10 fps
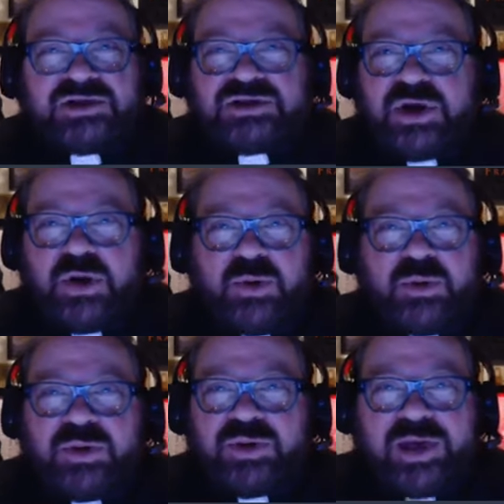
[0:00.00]

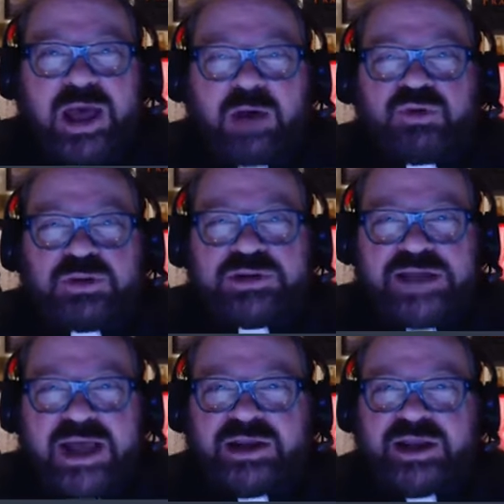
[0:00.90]
So, how cool
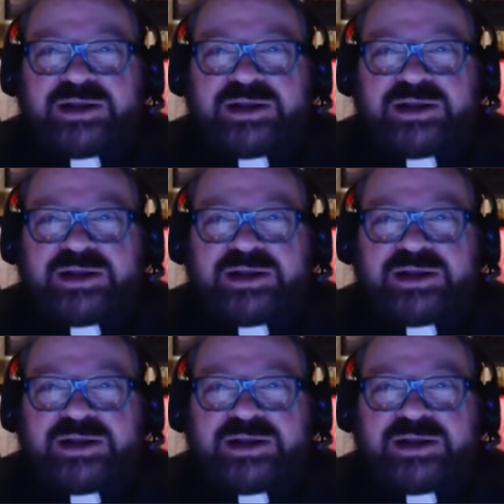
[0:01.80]
is that?